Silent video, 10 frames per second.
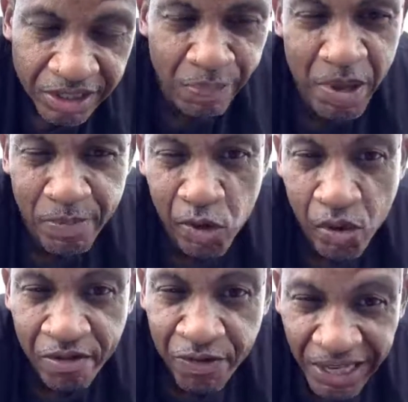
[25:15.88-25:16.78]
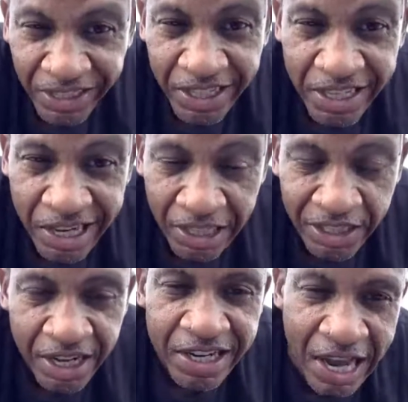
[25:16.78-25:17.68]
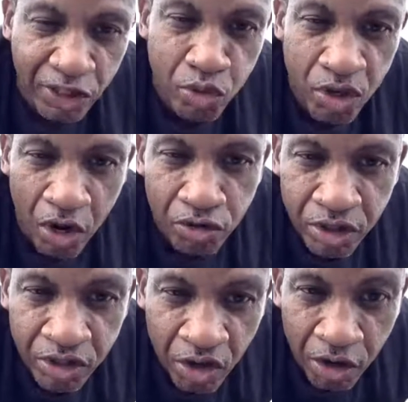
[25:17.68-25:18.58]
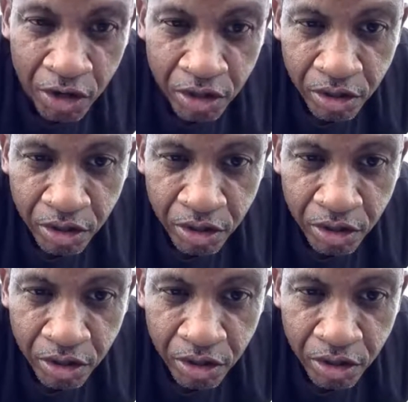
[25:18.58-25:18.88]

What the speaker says: The people who invested in us, that's who the owners are.